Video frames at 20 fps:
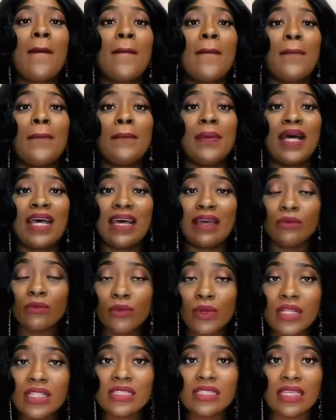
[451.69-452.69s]
But
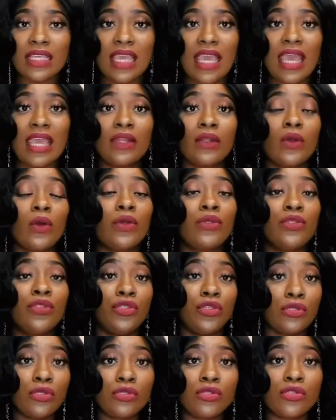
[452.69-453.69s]
once again, on
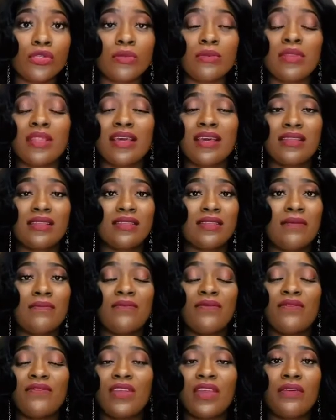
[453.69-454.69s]
YouTube there are some
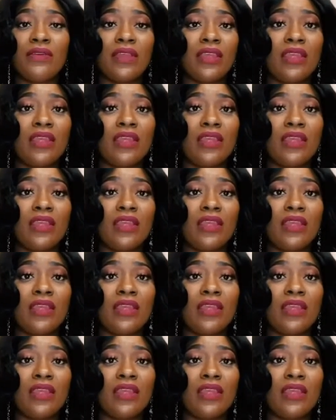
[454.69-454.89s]
very